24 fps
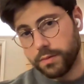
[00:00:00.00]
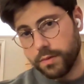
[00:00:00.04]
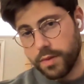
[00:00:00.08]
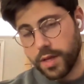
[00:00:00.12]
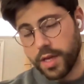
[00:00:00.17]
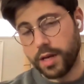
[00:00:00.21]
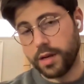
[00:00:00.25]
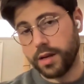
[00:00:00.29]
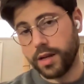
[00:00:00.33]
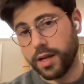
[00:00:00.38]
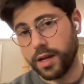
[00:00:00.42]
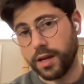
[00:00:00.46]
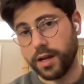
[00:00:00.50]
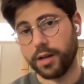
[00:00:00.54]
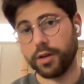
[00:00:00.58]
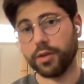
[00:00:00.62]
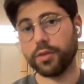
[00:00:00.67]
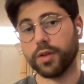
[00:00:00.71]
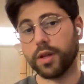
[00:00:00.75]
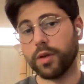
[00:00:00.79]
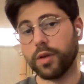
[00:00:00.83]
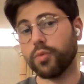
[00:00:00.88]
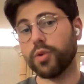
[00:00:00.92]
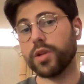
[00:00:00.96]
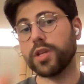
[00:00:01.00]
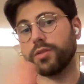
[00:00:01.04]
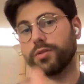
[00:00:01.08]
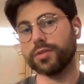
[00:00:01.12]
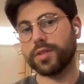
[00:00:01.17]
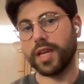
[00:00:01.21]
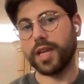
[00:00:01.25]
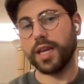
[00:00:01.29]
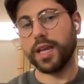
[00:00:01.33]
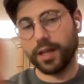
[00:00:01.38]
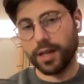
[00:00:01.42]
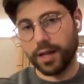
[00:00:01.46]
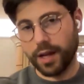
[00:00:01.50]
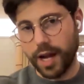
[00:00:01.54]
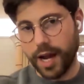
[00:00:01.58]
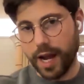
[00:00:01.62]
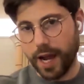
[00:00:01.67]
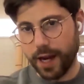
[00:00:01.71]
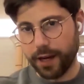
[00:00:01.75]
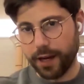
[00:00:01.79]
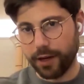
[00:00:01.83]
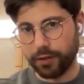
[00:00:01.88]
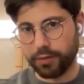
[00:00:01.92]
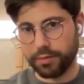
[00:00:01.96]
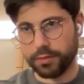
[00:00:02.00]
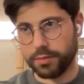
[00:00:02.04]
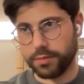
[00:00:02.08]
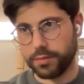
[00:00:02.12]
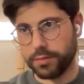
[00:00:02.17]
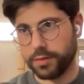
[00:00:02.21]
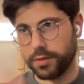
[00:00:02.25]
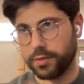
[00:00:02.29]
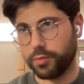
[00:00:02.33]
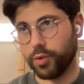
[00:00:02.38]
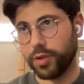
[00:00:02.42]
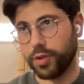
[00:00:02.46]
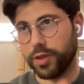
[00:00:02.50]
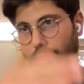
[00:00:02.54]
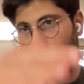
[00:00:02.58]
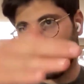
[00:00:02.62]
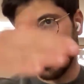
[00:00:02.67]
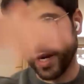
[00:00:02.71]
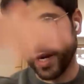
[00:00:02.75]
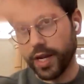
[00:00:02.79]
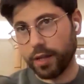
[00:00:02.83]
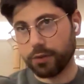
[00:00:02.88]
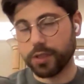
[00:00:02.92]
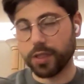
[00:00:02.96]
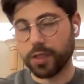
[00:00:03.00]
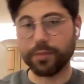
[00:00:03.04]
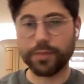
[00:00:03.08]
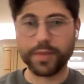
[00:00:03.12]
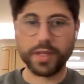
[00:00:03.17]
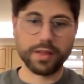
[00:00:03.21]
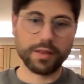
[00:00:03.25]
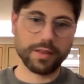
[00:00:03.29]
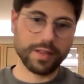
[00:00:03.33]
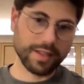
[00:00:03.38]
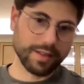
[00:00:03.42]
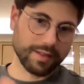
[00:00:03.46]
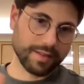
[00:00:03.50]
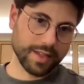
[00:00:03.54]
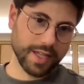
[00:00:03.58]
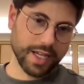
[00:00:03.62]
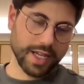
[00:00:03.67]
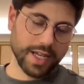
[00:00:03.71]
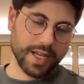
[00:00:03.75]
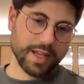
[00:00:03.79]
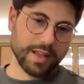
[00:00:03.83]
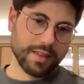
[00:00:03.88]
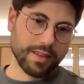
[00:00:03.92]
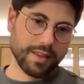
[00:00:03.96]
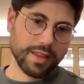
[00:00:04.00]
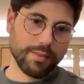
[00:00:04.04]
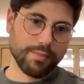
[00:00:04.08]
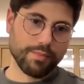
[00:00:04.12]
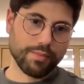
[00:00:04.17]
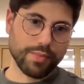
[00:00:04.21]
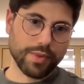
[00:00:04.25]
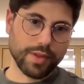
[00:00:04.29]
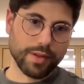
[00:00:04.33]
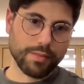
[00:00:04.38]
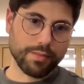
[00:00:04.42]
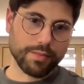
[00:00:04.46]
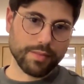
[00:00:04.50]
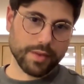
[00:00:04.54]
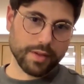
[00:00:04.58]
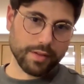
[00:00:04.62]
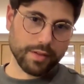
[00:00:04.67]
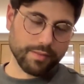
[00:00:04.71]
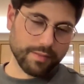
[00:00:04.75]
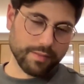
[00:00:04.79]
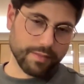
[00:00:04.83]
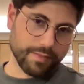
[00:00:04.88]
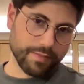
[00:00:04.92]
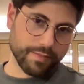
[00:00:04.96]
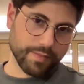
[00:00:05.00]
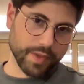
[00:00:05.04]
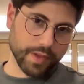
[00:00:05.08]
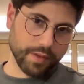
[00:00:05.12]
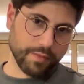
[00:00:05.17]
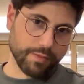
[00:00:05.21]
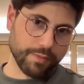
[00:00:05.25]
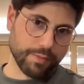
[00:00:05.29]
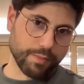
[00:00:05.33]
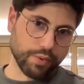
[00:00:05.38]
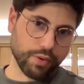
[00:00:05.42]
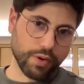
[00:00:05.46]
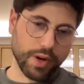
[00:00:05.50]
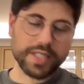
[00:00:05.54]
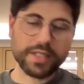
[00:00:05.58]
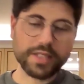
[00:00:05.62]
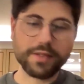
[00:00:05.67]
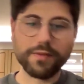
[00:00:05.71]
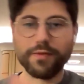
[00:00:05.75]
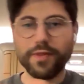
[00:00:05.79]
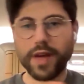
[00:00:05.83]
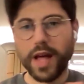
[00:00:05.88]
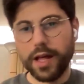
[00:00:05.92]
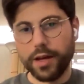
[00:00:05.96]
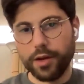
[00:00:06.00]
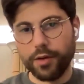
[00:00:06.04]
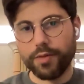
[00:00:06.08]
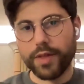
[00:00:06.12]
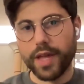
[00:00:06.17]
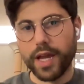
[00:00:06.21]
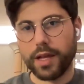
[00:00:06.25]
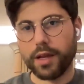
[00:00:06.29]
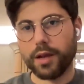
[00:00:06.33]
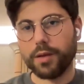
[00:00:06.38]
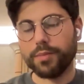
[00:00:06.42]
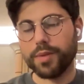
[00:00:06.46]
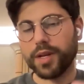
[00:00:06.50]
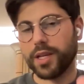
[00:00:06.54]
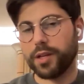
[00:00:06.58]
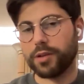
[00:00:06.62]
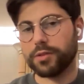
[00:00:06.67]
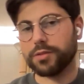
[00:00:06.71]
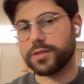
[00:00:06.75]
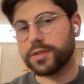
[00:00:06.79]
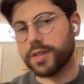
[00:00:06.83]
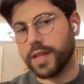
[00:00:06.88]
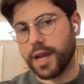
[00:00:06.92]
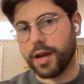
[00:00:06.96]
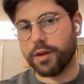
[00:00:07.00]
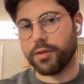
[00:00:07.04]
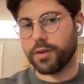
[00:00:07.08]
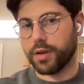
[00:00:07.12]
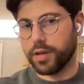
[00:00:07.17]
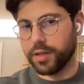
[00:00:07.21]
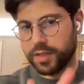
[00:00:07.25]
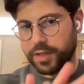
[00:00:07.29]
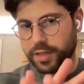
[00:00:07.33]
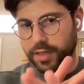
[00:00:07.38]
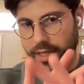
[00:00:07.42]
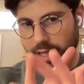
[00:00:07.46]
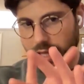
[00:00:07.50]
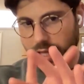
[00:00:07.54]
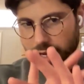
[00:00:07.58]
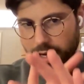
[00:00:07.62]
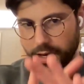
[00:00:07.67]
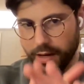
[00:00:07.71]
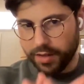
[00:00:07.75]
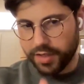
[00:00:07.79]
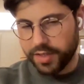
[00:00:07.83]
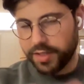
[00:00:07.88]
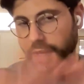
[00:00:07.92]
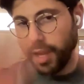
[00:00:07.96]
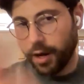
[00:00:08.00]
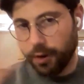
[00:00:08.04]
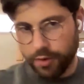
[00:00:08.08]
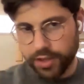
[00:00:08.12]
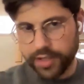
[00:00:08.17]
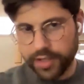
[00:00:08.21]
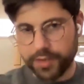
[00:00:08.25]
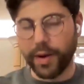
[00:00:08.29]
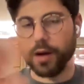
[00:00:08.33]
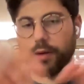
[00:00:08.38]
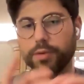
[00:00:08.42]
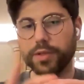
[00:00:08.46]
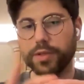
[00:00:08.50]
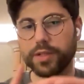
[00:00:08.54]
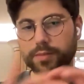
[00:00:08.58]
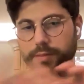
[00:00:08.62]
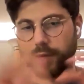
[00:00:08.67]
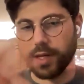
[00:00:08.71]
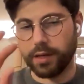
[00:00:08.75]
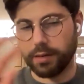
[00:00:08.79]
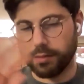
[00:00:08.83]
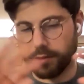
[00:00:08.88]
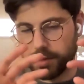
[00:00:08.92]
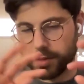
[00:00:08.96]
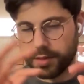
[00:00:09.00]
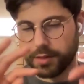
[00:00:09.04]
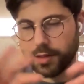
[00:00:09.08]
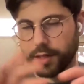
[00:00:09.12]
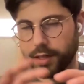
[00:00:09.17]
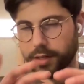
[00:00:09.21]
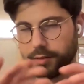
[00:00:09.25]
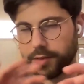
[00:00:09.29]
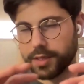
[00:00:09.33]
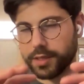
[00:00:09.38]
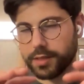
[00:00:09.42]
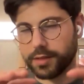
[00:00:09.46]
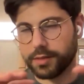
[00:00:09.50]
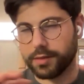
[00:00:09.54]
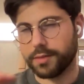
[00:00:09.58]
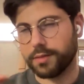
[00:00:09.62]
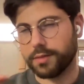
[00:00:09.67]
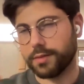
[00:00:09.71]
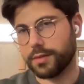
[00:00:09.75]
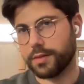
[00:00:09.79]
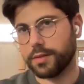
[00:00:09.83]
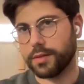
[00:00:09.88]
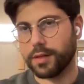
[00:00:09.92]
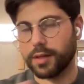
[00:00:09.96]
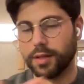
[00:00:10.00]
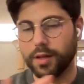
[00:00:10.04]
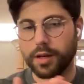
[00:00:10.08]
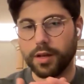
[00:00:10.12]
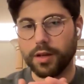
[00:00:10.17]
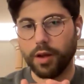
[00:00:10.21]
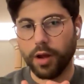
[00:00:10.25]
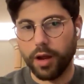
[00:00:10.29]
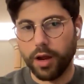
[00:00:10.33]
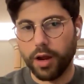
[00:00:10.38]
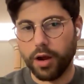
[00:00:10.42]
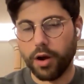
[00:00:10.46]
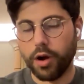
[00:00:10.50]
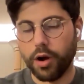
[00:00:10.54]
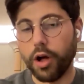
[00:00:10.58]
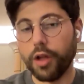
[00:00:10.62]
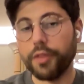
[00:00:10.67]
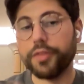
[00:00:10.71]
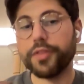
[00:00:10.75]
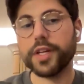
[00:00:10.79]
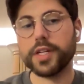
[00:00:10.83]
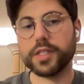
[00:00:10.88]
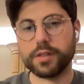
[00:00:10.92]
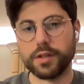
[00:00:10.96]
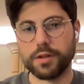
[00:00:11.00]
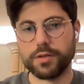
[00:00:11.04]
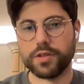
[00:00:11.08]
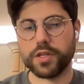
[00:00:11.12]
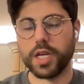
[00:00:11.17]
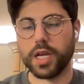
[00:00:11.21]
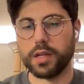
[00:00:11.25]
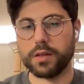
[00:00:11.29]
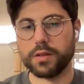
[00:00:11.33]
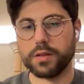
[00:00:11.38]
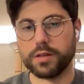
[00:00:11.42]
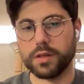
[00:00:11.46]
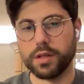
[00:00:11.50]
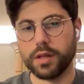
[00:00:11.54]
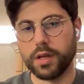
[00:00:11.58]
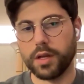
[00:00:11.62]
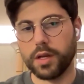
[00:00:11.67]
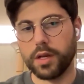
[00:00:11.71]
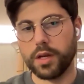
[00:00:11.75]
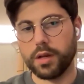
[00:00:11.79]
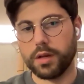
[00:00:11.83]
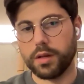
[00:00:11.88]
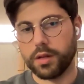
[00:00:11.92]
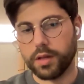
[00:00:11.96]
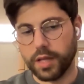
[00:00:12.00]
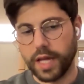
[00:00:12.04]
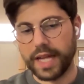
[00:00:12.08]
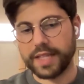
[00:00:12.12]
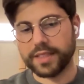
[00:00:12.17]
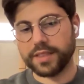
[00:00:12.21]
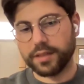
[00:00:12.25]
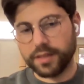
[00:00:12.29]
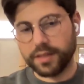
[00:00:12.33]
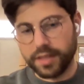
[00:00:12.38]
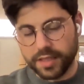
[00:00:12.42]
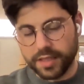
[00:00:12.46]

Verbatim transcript: then inherently when you're taking a higher when the rate goes up, then the the the the the present value of that company goes down. Ceteris paribus, meaning and it was all things unchanged. As the